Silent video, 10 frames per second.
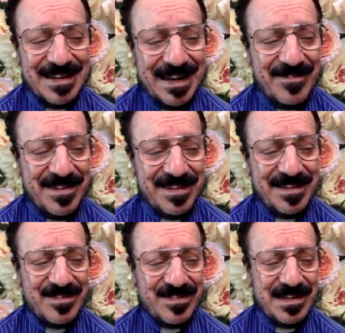
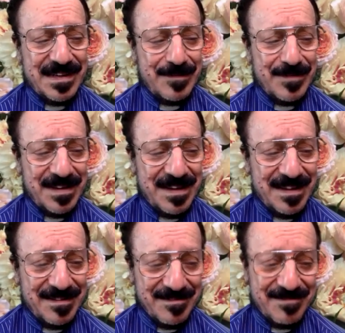everything seemed
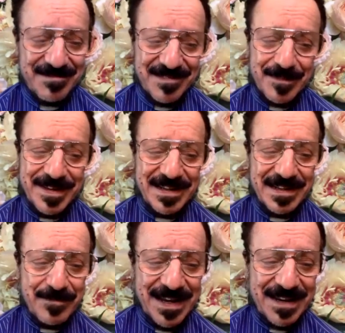to be
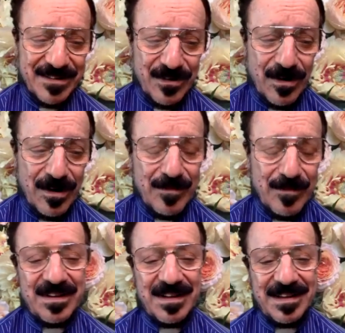getting back to
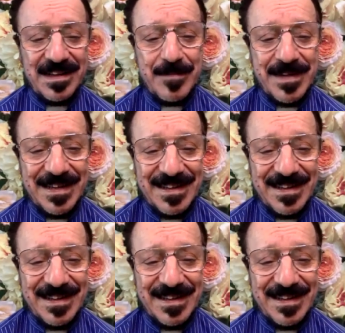normal a little bit,